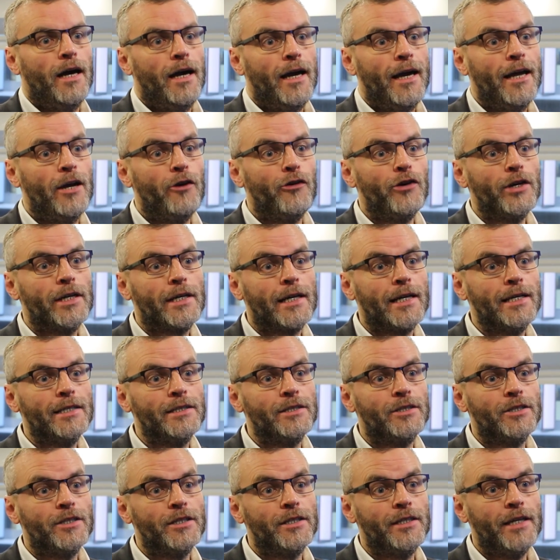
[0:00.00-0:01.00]
Hillary
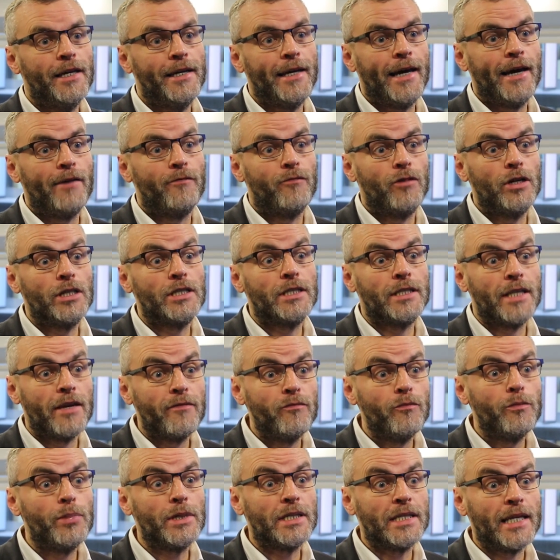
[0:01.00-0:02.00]
Clinton an average
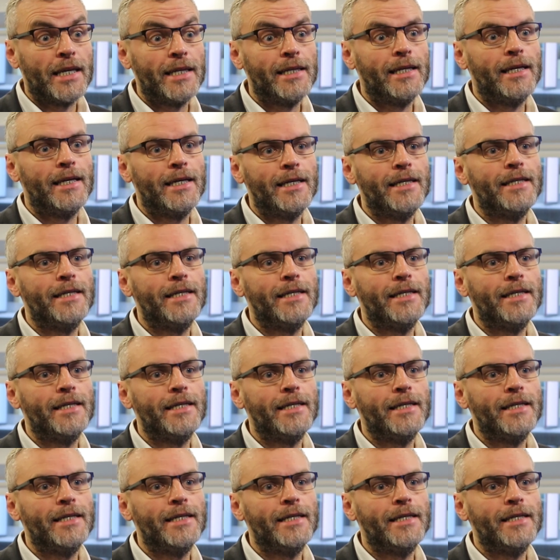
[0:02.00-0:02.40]
7%